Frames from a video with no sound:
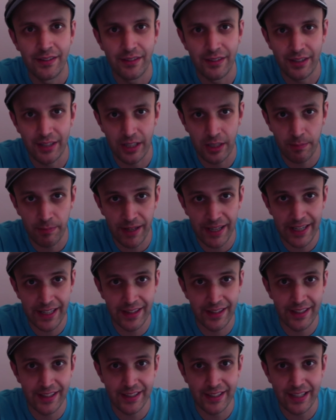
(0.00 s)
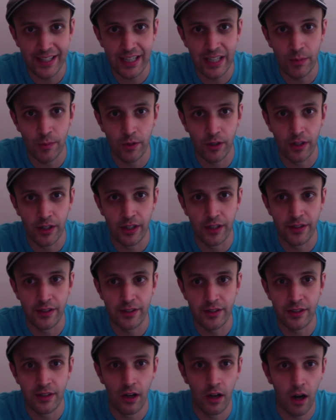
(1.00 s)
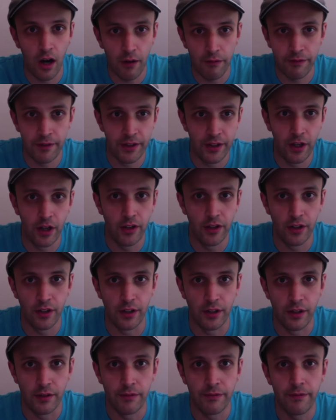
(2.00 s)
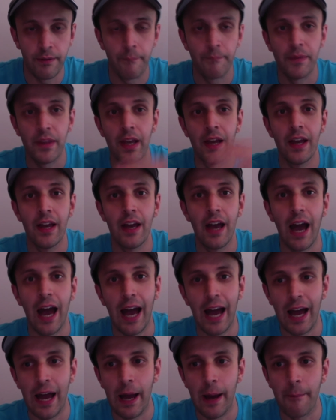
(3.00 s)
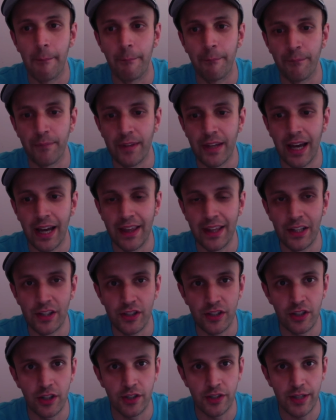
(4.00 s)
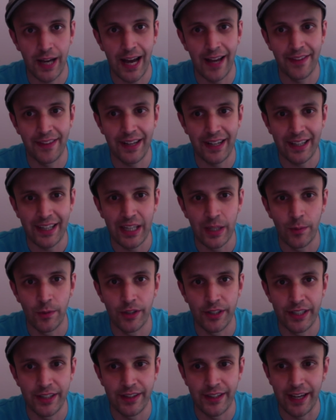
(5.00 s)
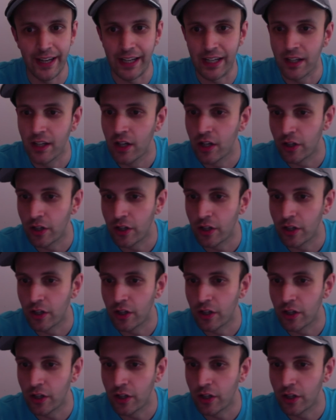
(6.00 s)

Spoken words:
displaying these keywords often enough, and then start to add that keyword in there.